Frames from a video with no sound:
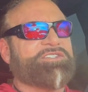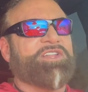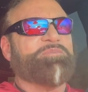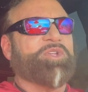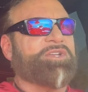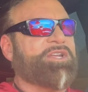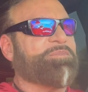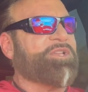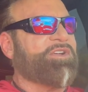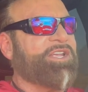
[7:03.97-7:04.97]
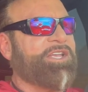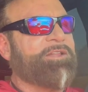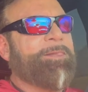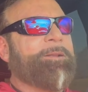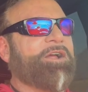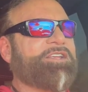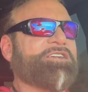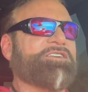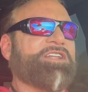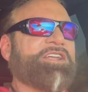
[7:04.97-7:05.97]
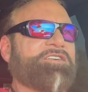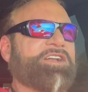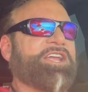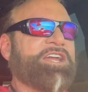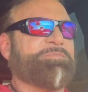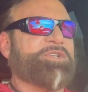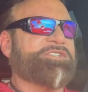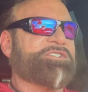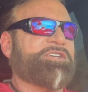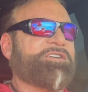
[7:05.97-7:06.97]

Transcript: So they build it up in their head. A year later, it happens.